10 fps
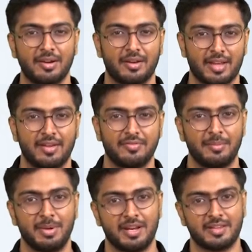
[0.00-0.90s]
gonna get
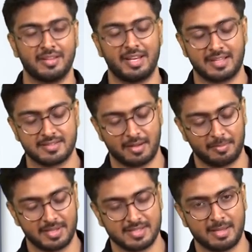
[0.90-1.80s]
familiar in the next
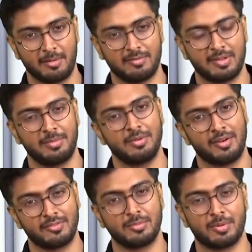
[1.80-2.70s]
topic some of them you
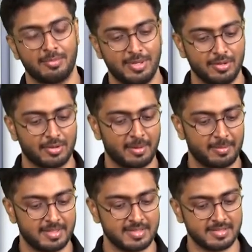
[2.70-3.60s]
have to probably look
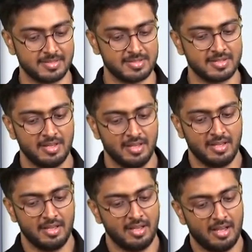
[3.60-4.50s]
up and search
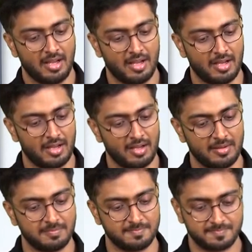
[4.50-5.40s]

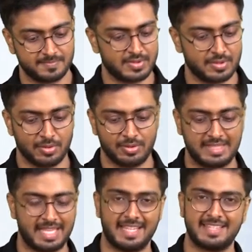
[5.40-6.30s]
uh,
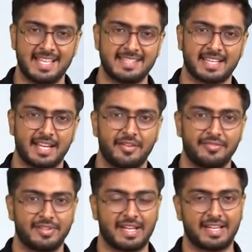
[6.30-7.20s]
so that that's the kind
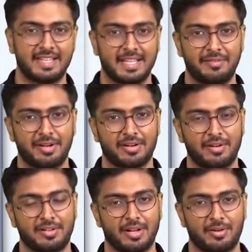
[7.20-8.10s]
of technique that we're
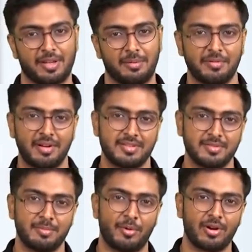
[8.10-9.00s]
talking about right
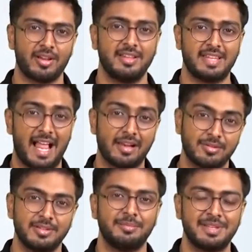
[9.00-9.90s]
so the model the
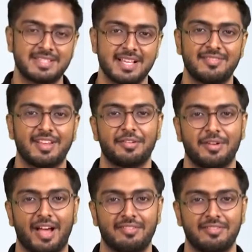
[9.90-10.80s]
algorithm itself that you
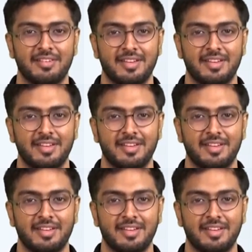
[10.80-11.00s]
have